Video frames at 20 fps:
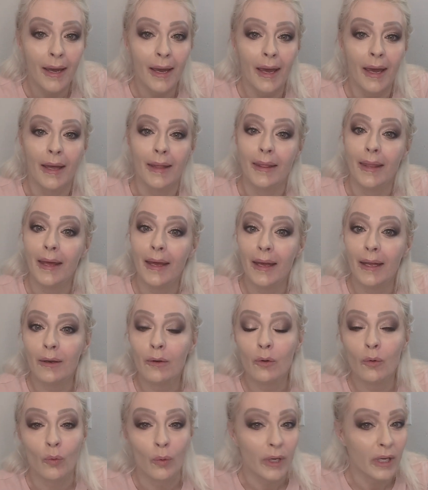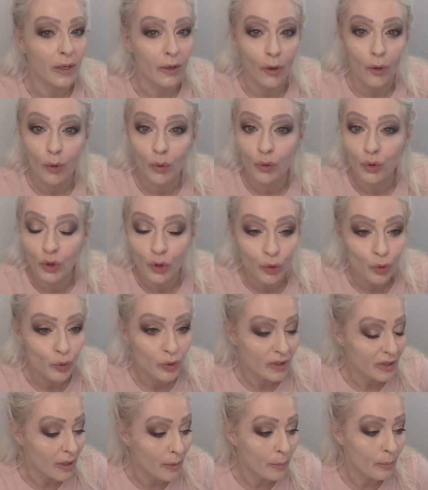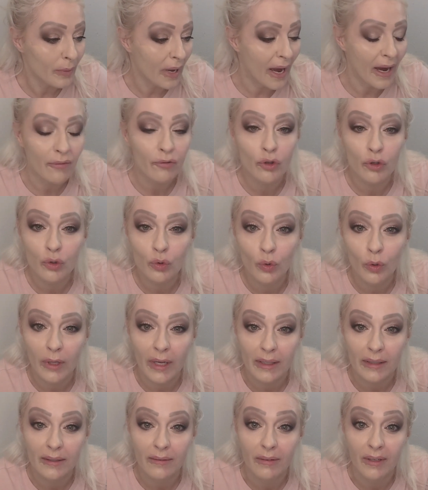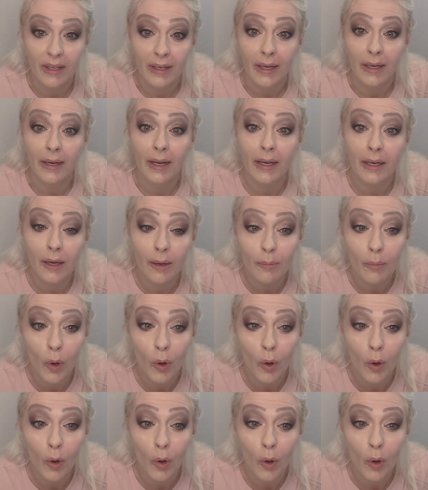and then we go to some after school activity, and I come